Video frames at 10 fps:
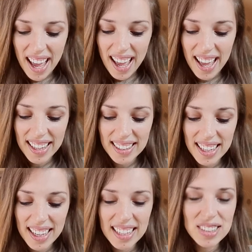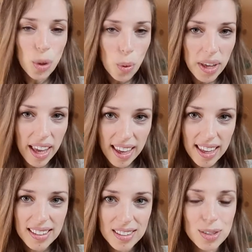And it's
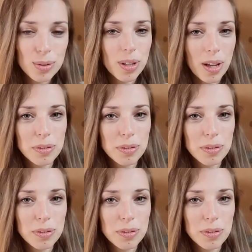okay to love